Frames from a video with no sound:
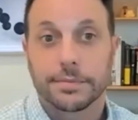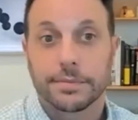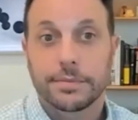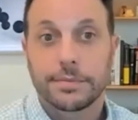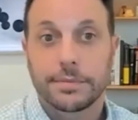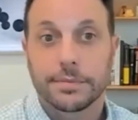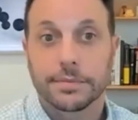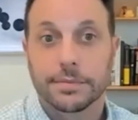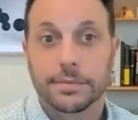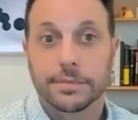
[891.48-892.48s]

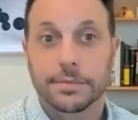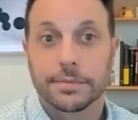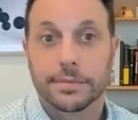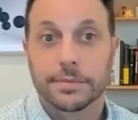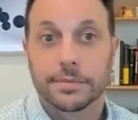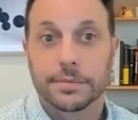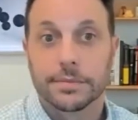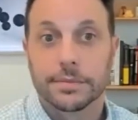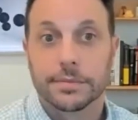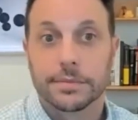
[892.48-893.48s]

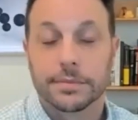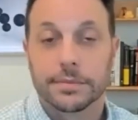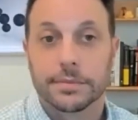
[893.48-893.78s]
(silence)